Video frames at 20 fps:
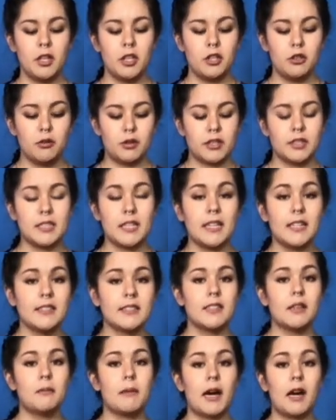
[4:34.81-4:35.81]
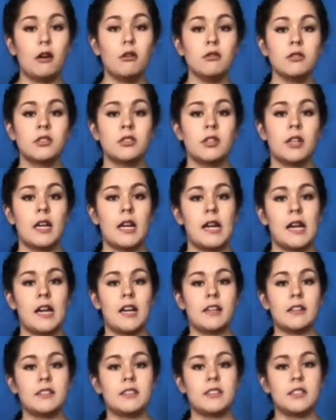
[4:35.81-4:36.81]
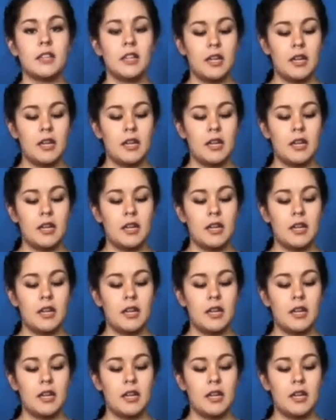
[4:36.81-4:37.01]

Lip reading: you can take some out and